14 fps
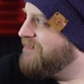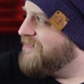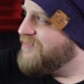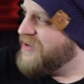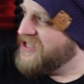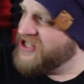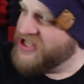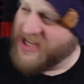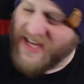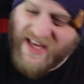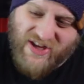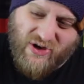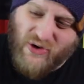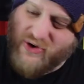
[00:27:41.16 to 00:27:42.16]
But she
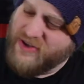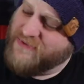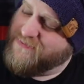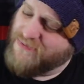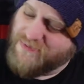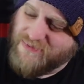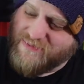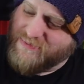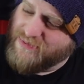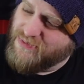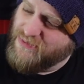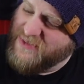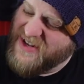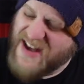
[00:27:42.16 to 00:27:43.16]
could
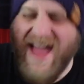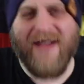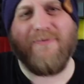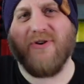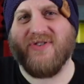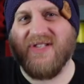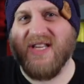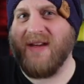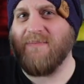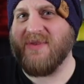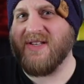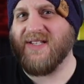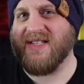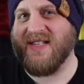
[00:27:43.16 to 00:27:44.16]
never seem
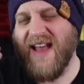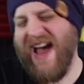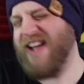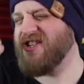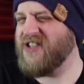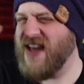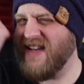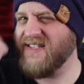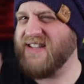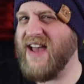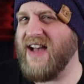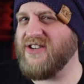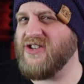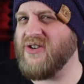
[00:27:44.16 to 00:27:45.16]
to snatch that
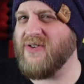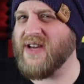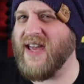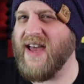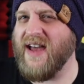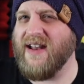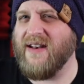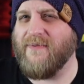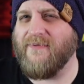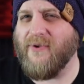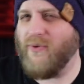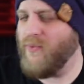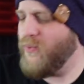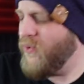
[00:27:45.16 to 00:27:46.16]
statue again,
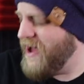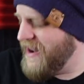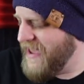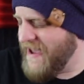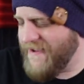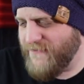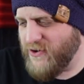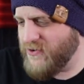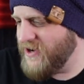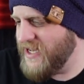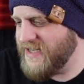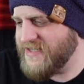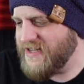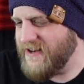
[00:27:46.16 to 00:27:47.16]
for whatever
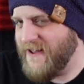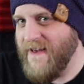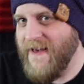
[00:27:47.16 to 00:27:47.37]
reason.